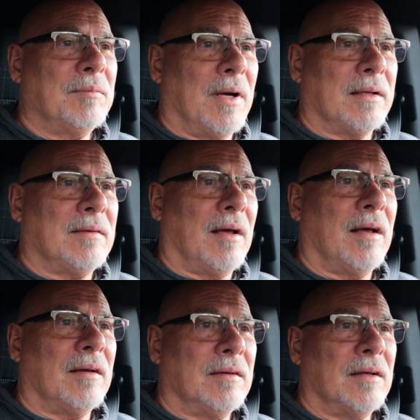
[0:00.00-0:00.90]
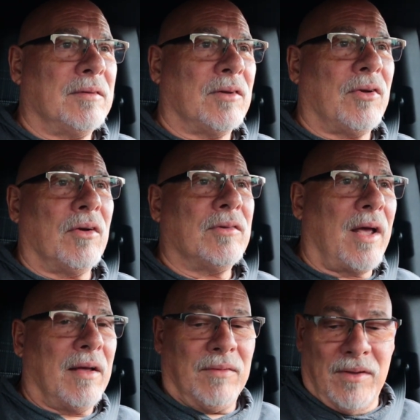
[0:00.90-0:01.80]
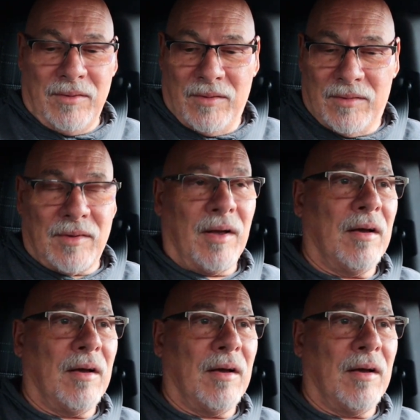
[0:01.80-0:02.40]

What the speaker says: But as it turns out, this is